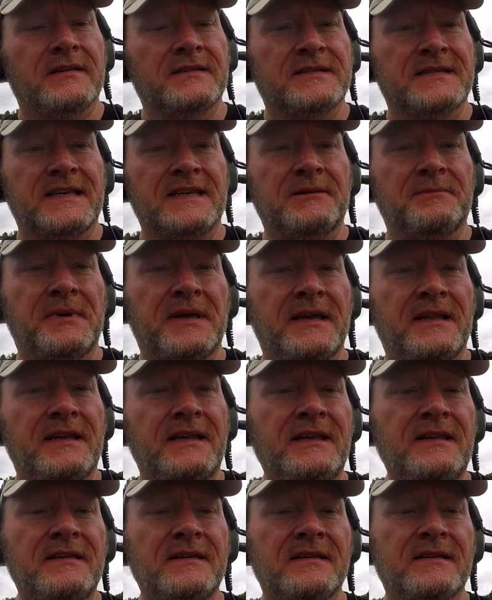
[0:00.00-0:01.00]
uh, zinc
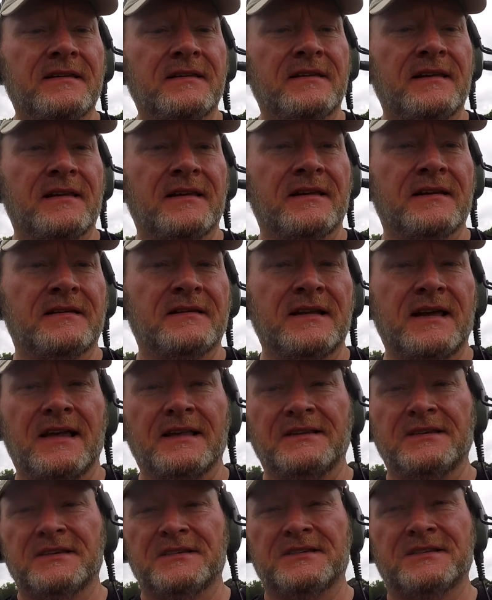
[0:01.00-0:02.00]
penny, and I
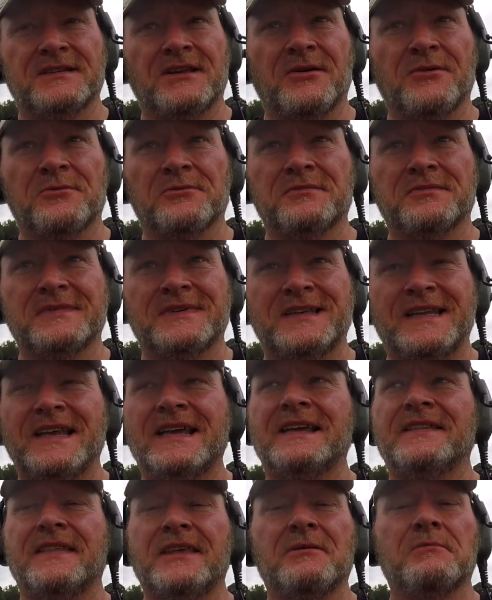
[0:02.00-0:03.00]
just don't
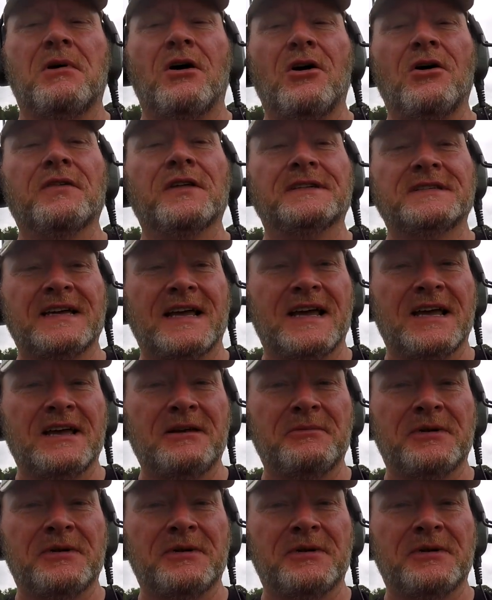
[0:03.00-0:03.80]
dig them all the time,